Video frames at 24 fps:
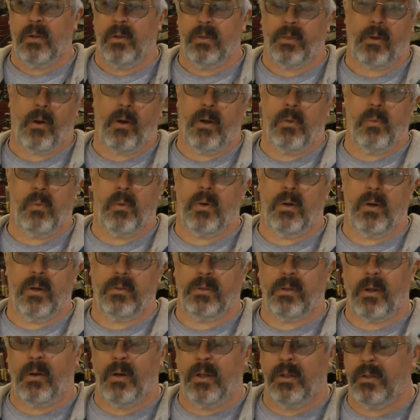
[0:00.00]

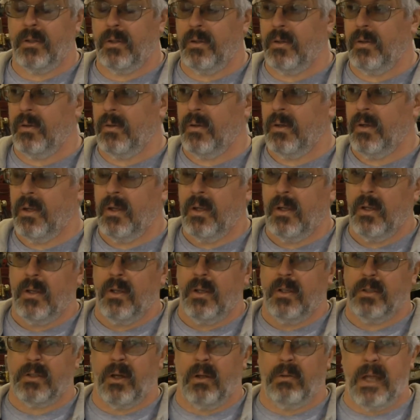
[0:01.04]
31, 32.
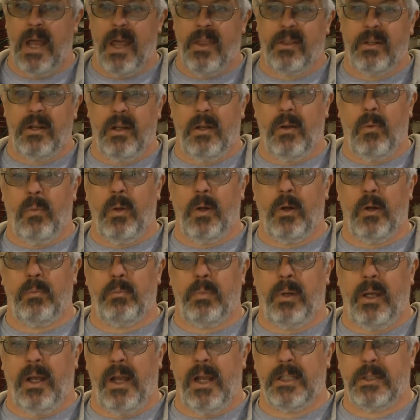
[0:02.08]
So lengthening the
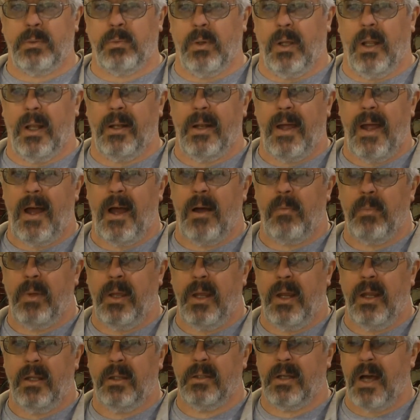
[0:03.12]
wheelbase will allow
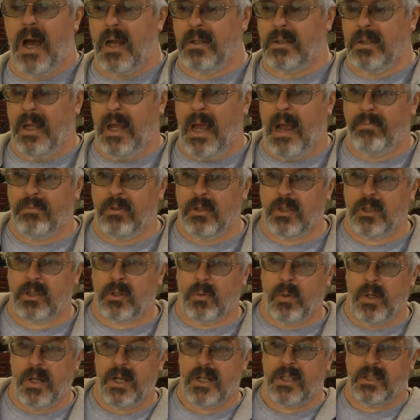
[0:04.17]
me not to have to
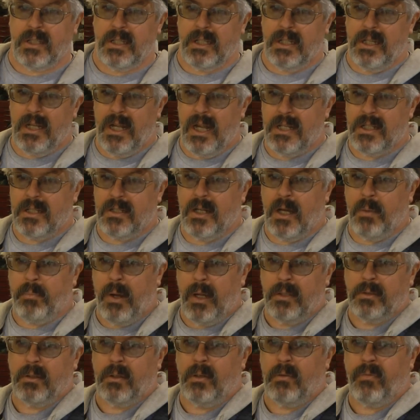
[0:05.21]
squish the engine up
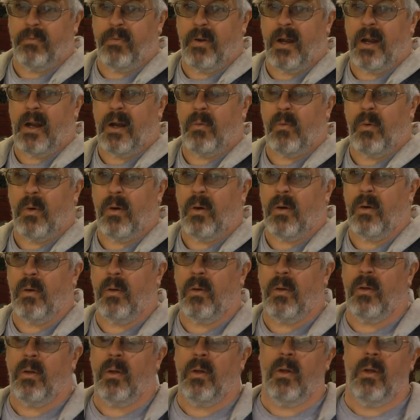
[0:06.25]
into the
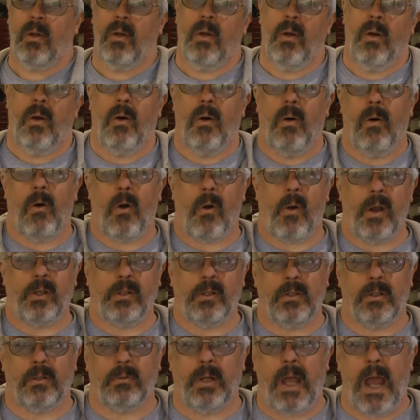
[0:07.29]
firewall or
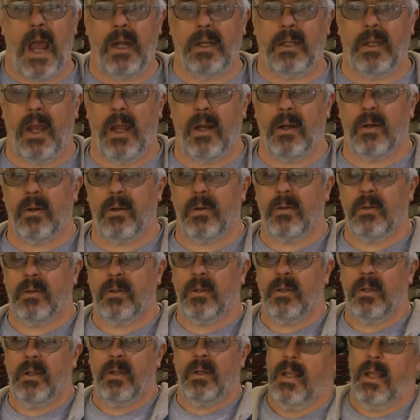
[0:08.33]
into the radiator.
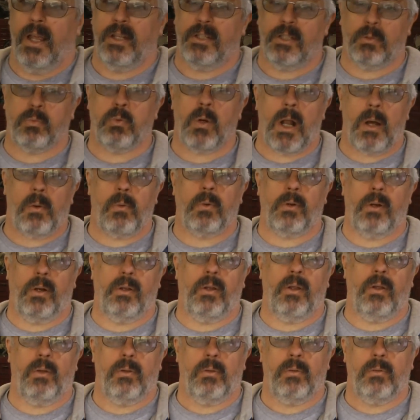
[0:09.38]
It's just what I want
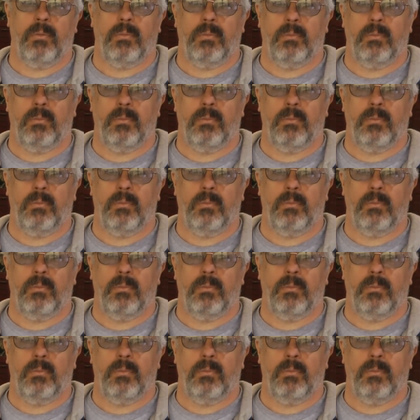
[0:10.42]
to do.